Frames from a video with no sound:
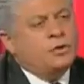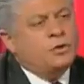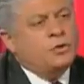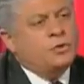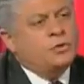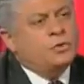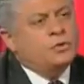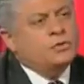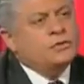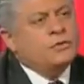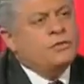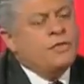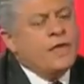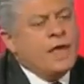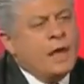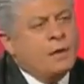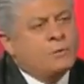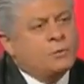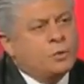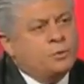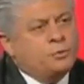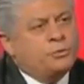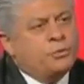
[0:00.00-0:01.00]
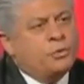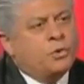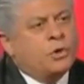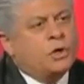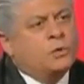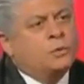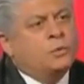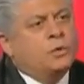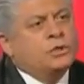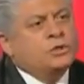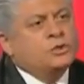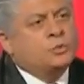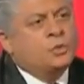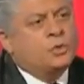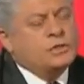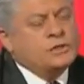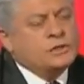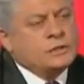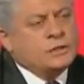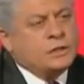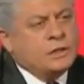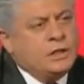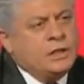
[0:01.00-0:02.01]
news. That report, which
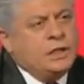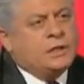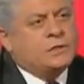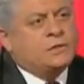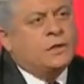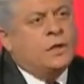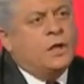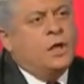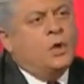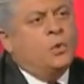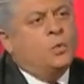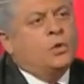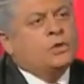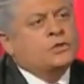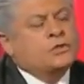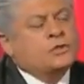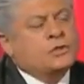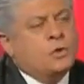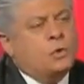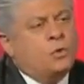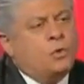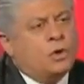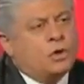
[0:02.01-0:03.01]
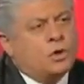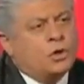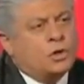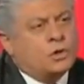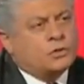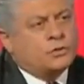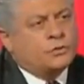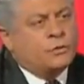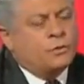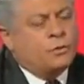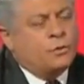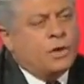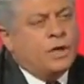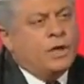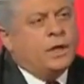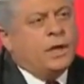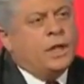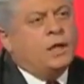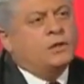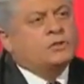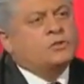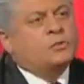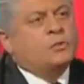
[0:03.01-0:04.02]
was leaked, which so irked the White
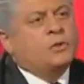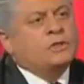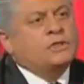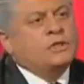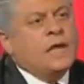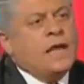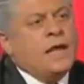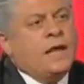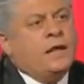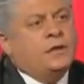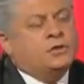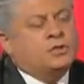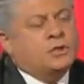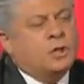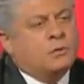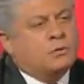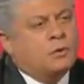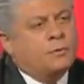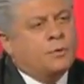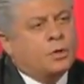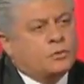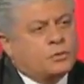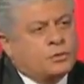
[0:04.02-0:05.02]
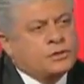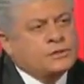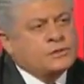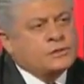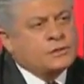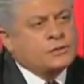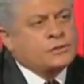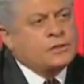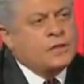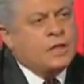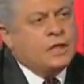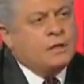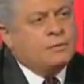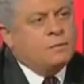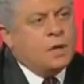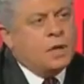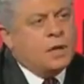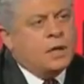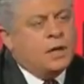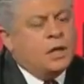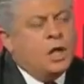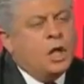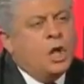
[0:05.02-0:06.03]
House, which had General McChrystal's name
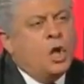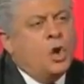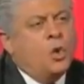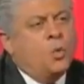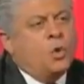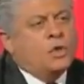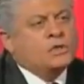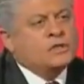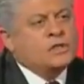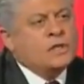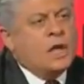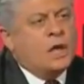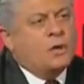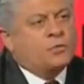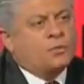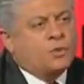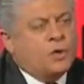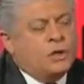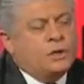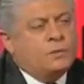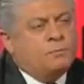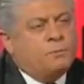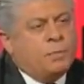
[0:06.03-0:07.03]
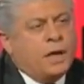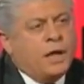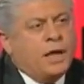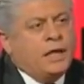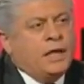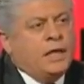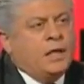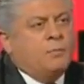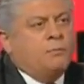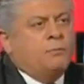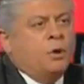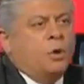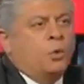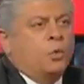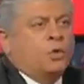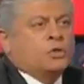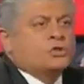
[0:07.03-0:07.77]
on it, was not written by him, but